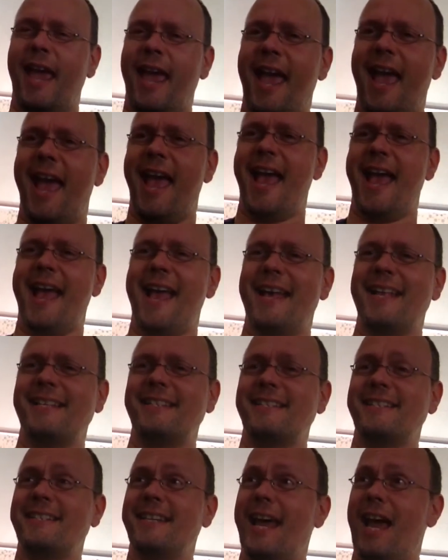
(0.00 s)

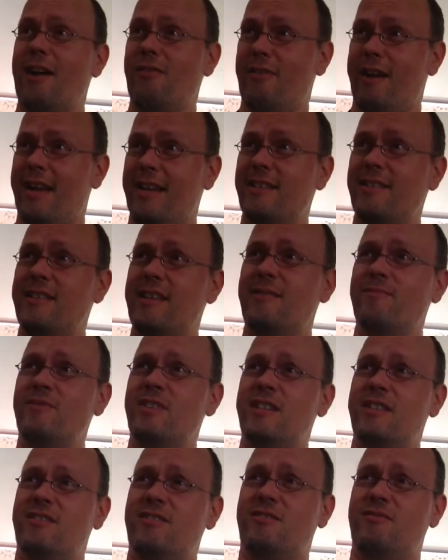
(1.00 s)
And now I'm
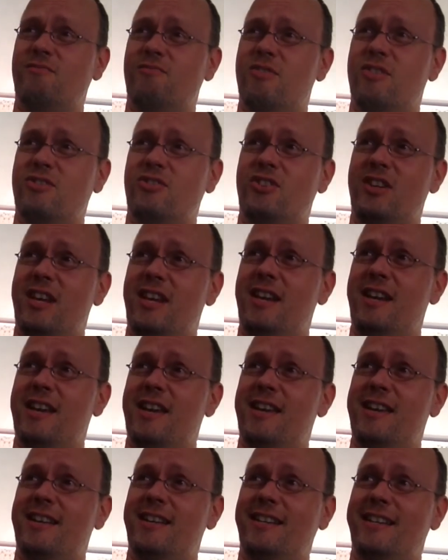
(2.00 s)
just watching
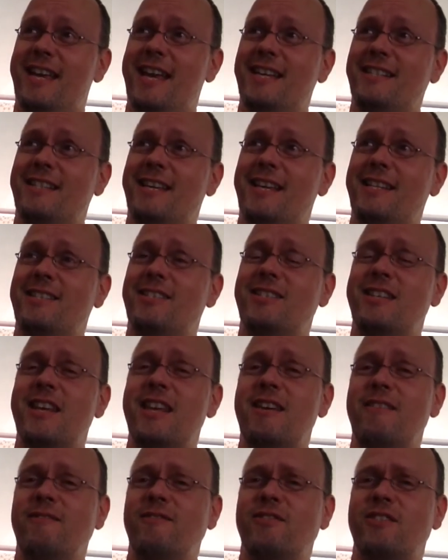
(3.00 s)
GasHead
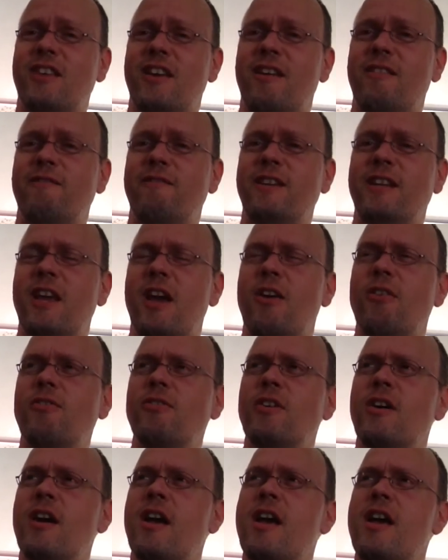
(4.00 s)
Steve's
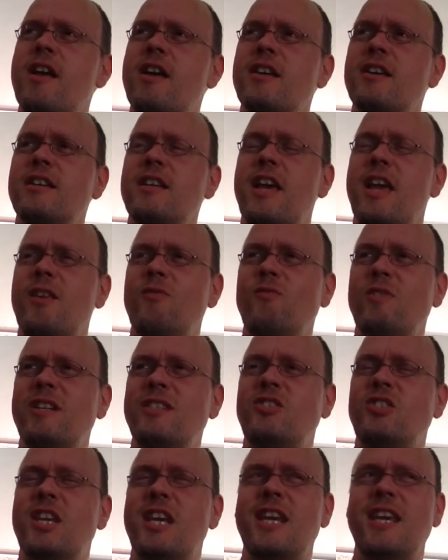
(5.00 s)
video, in
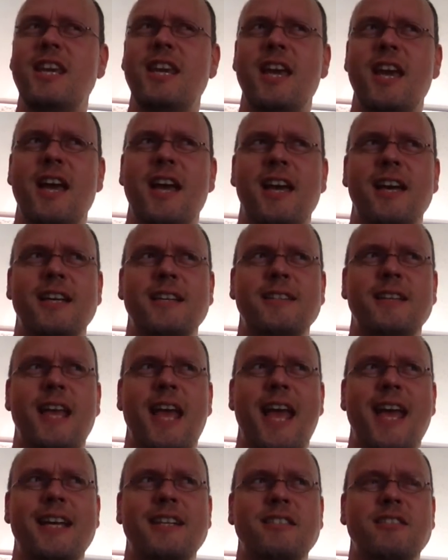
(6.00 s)
which he
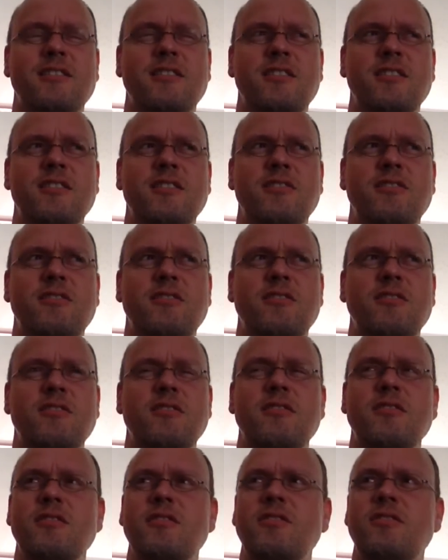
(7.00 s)
asks us,
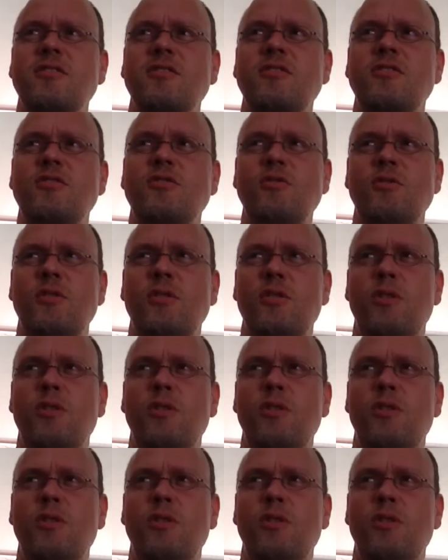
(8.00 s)
do